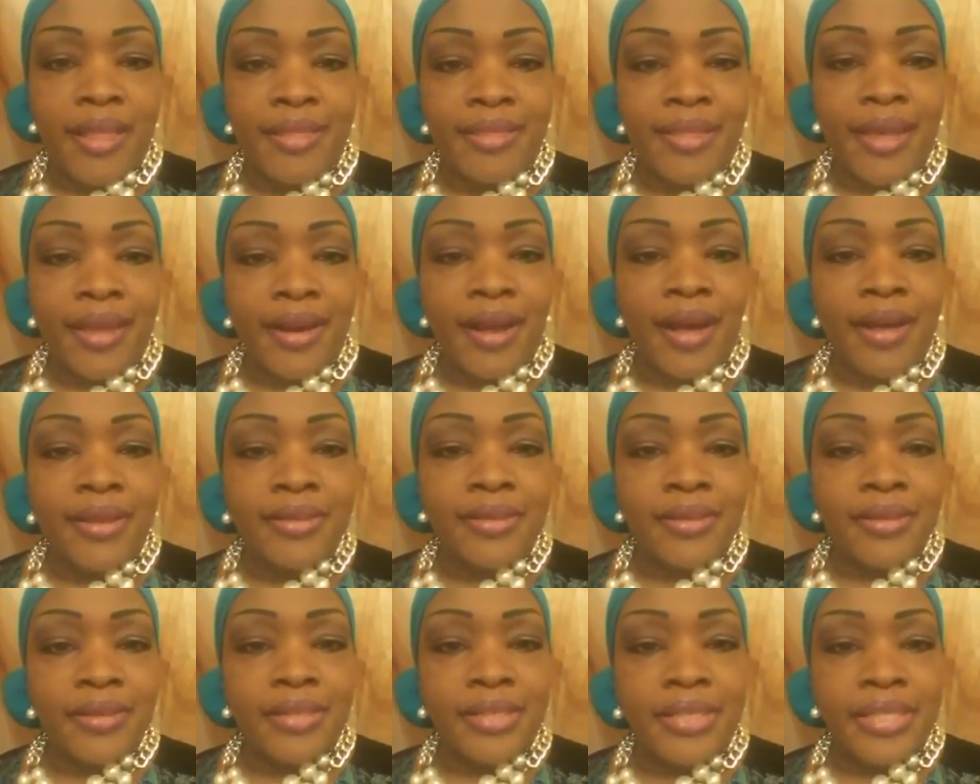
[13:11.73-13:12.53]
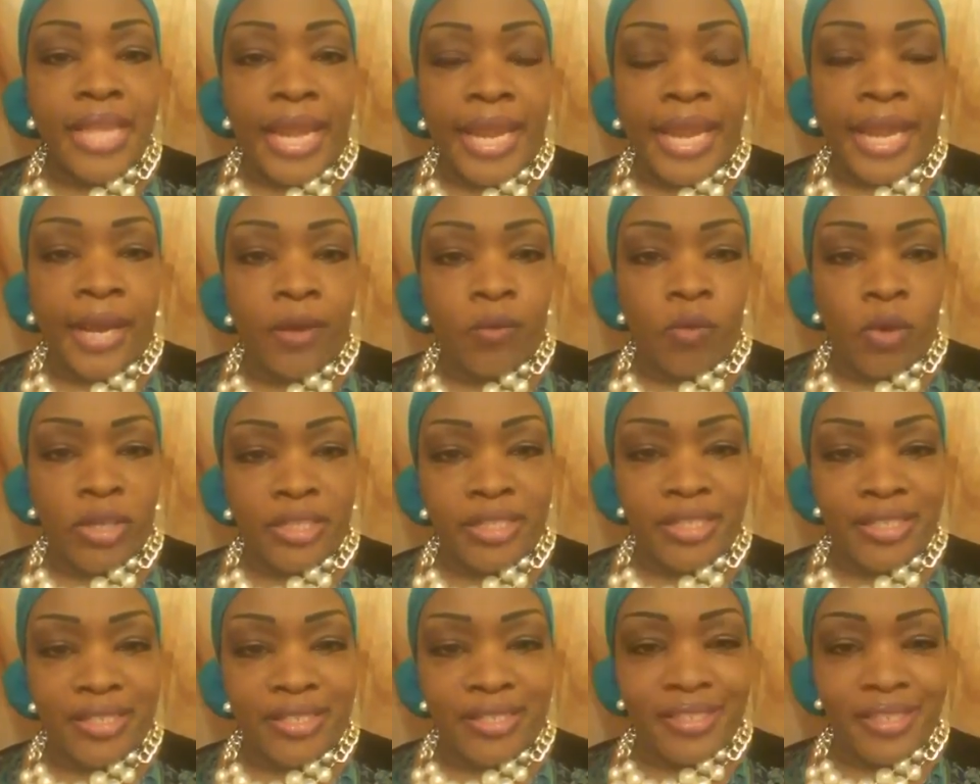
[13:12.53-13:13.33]
that understand
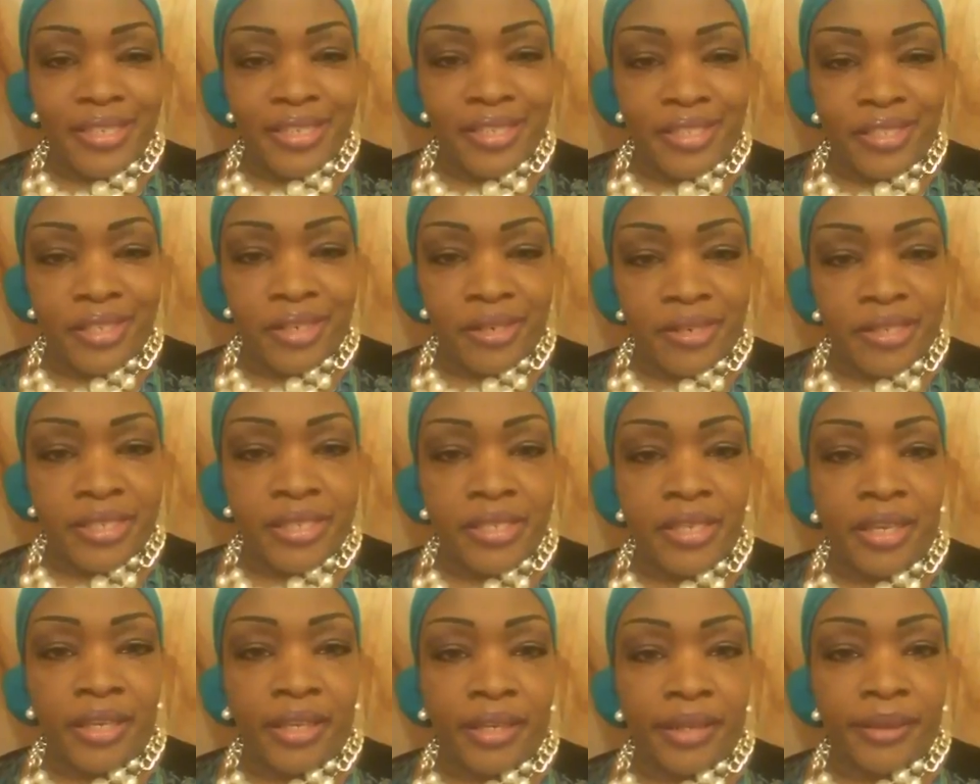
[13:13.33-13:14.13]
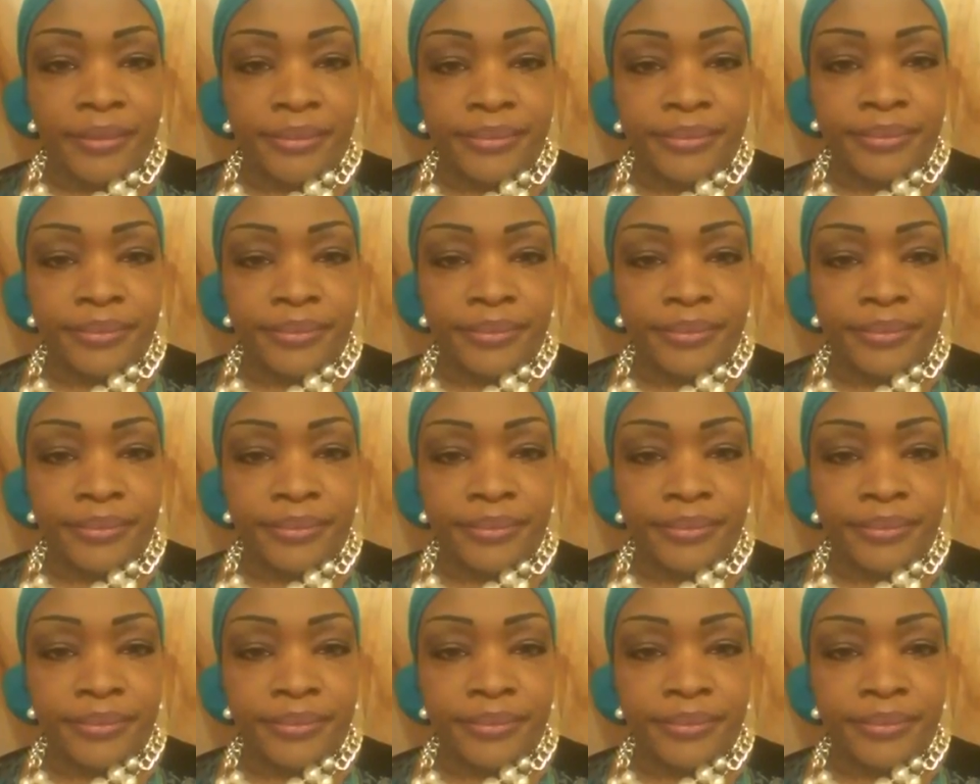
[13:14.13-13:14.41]
what this is they're seeing.